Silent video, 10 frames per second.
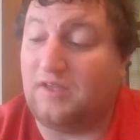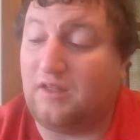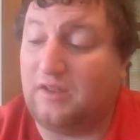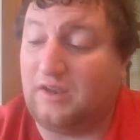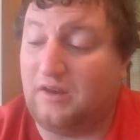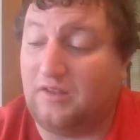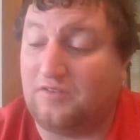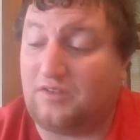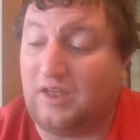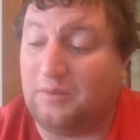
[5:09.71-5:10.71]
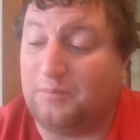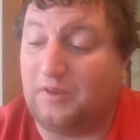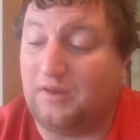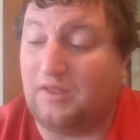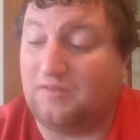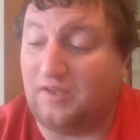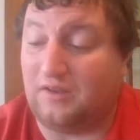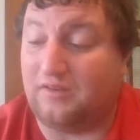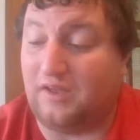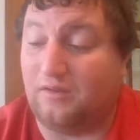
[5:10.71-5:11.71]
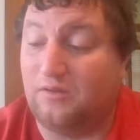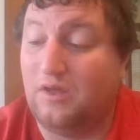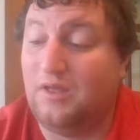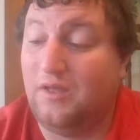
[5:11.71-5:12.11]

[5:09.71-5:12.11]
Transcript: tallying an escape and a takedown.